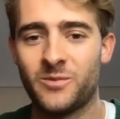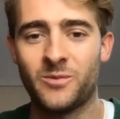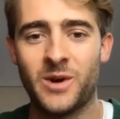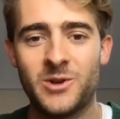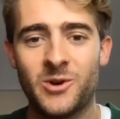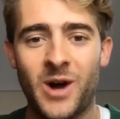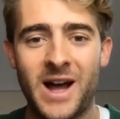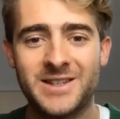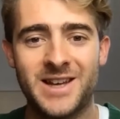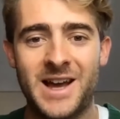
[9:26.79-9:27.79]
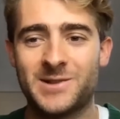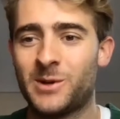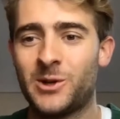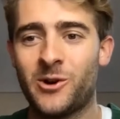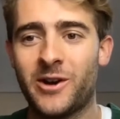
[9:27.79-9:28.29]
when your asset hasn't
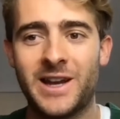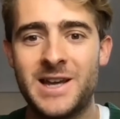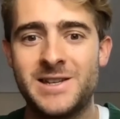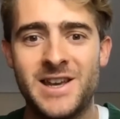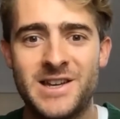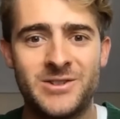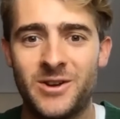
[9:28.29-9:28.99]
been growing in 8 years,